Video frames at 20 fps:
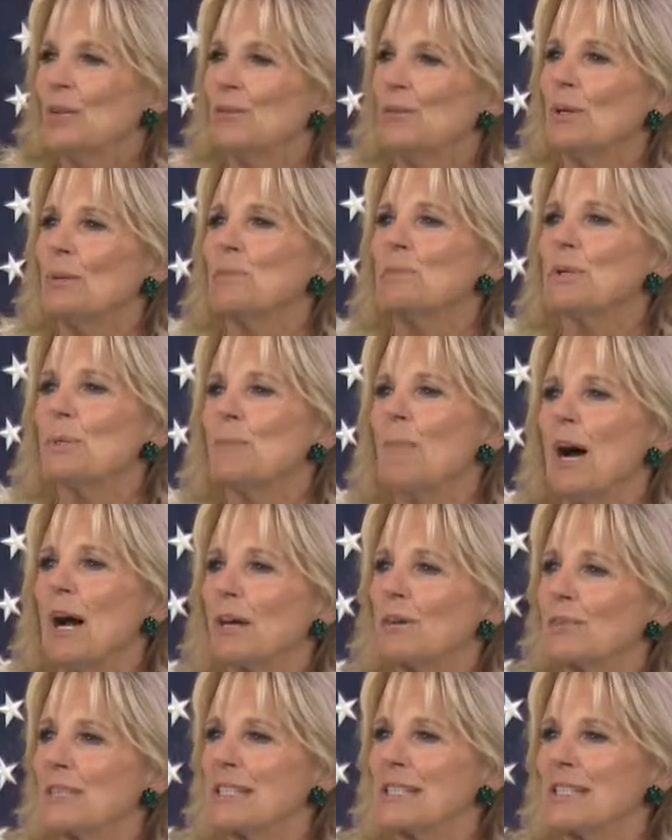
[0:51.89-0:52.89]
From
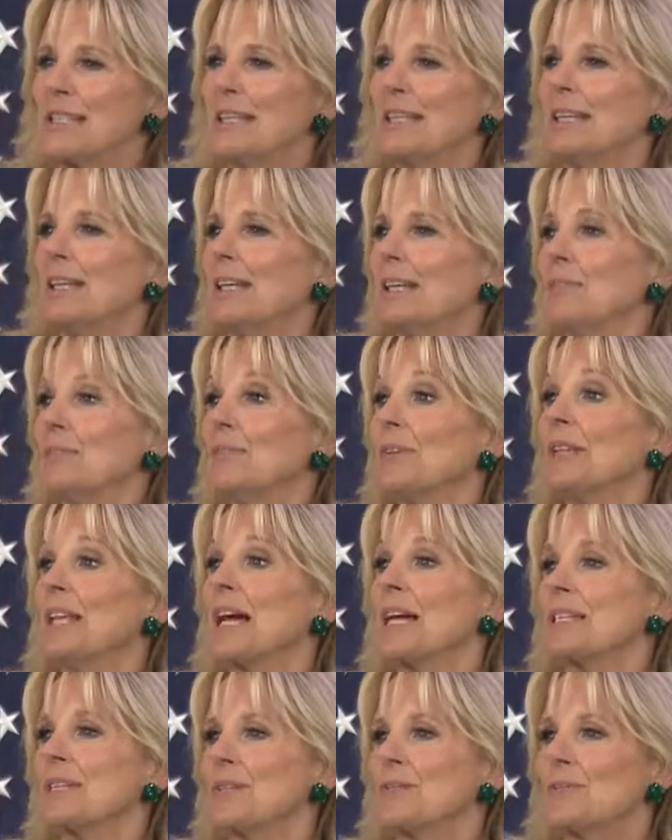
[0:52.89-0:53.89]
democracy and
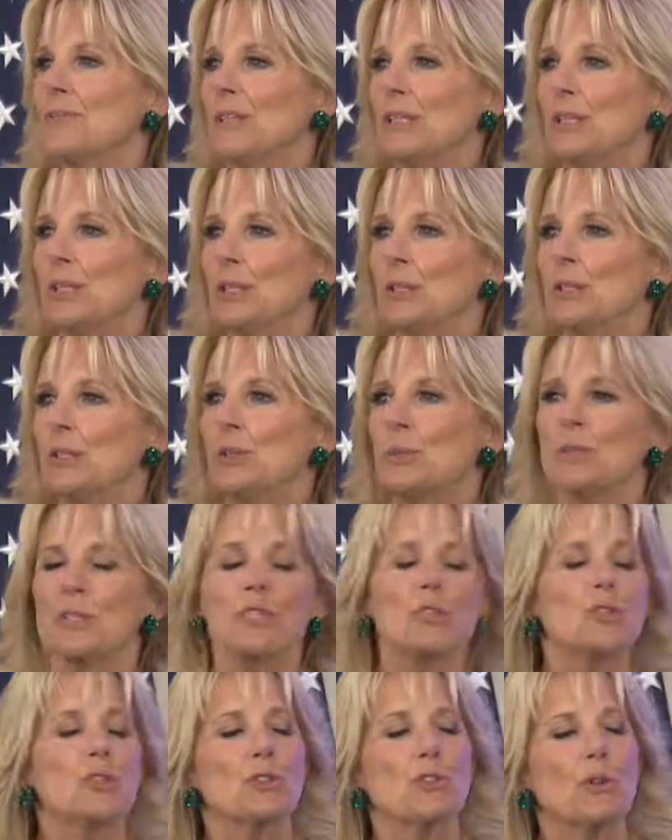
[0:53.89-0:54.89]
philosophy to
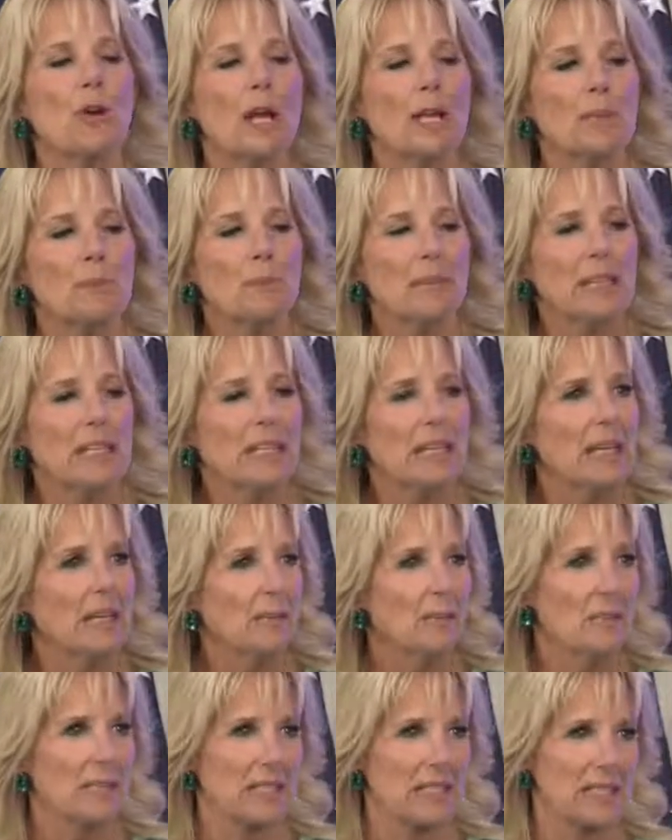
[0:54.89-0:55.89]
astronomy
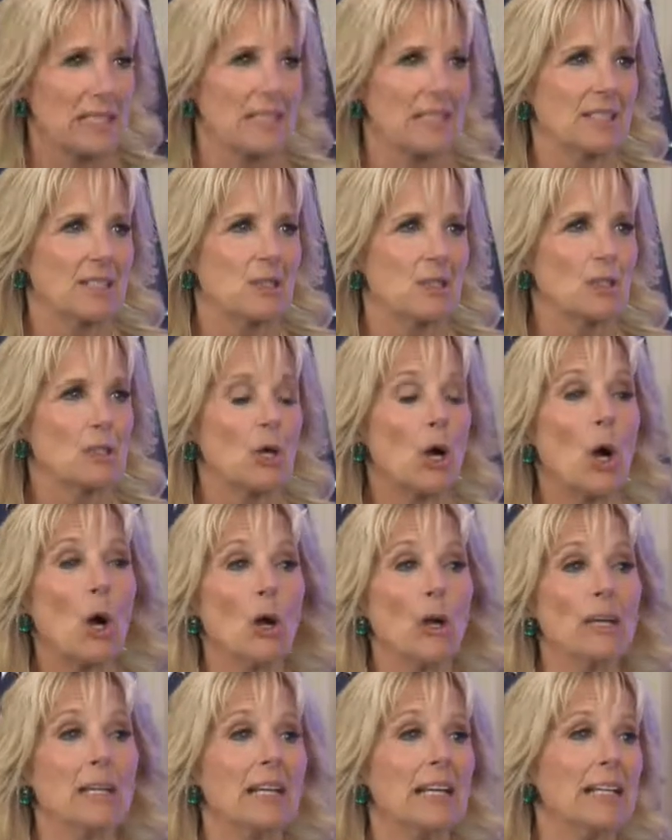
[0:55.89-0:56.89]
and medicine to
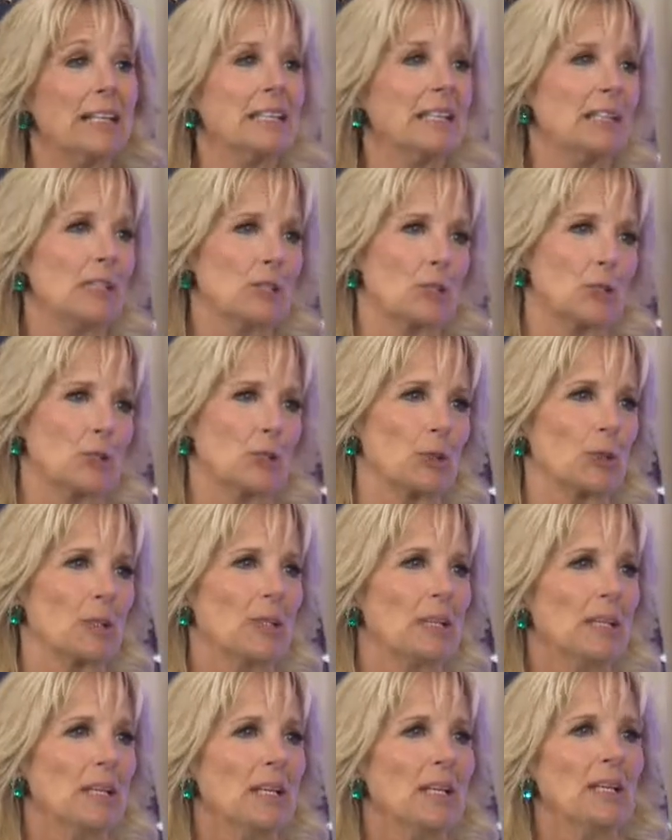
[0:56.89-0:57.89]
art and literature,
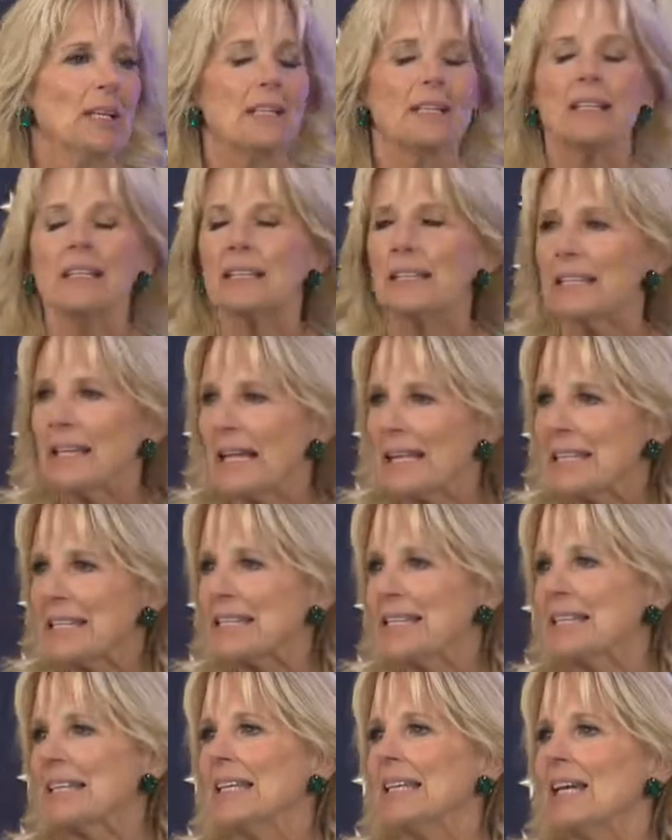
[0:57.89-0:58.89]
the
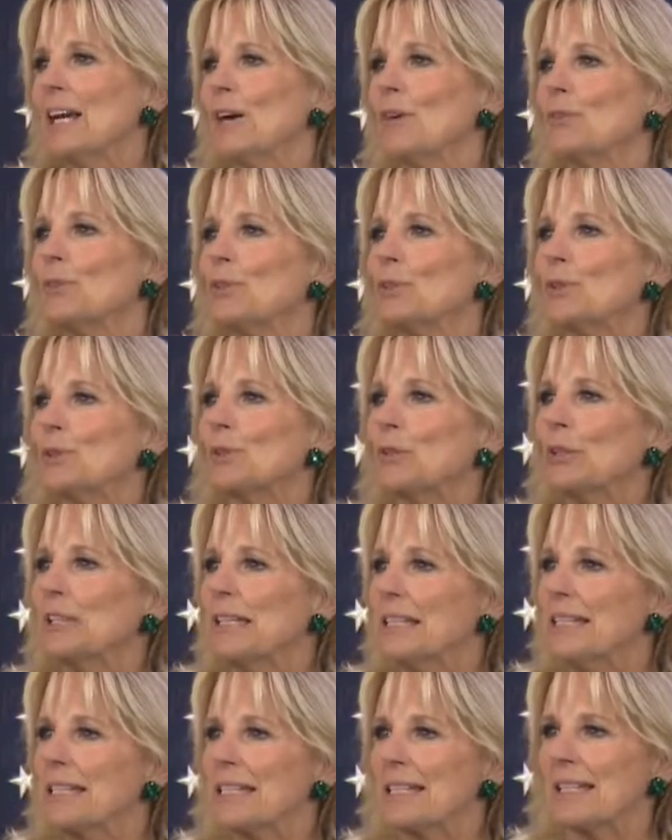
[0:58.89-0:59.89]
legacy of
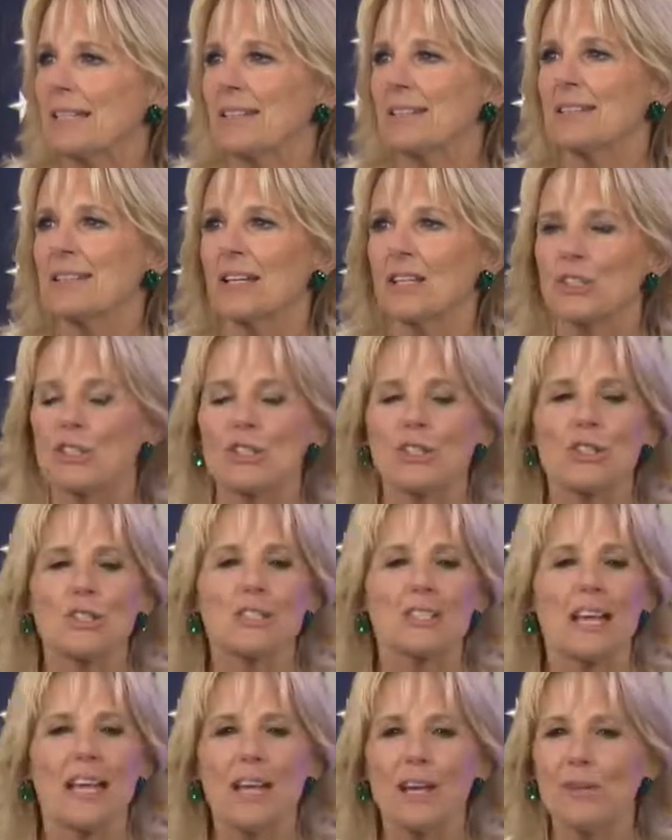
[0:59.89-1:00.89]
Greece
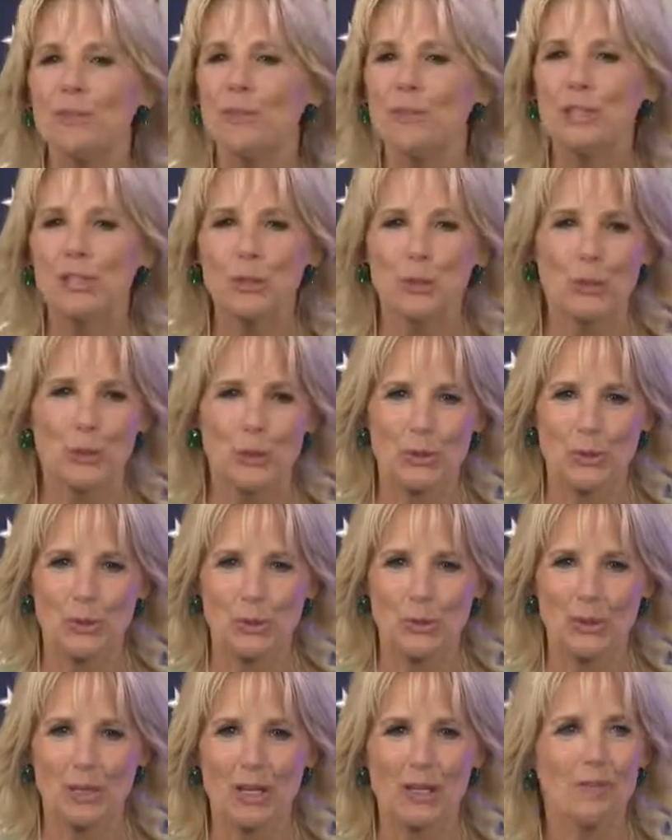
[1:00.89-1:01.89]
touches every
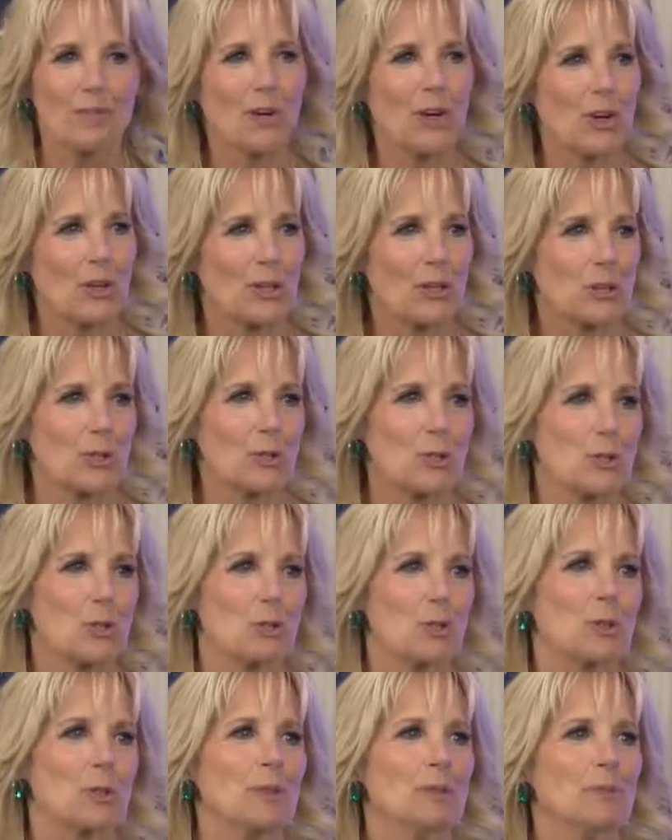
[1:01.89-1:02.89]
corner of our
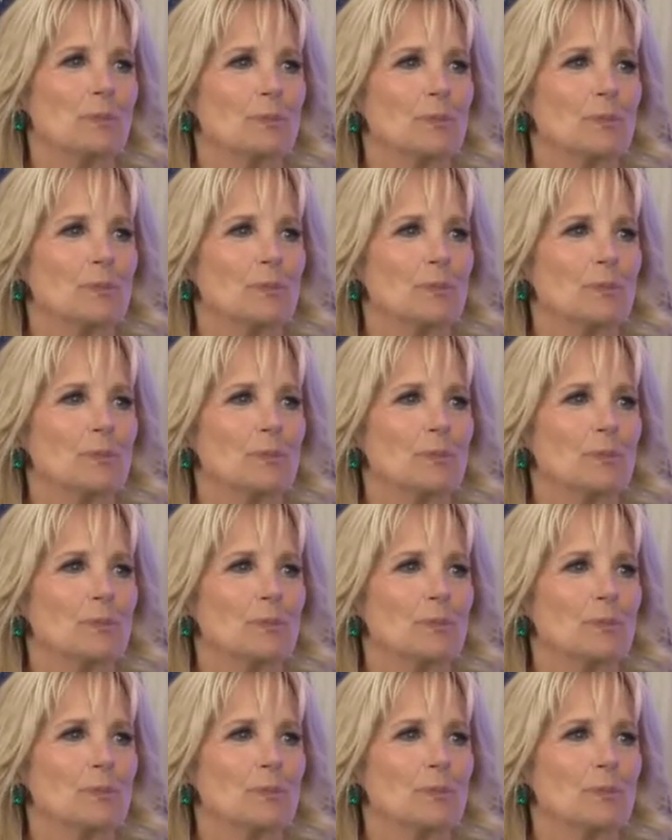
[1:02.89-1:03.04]
culture.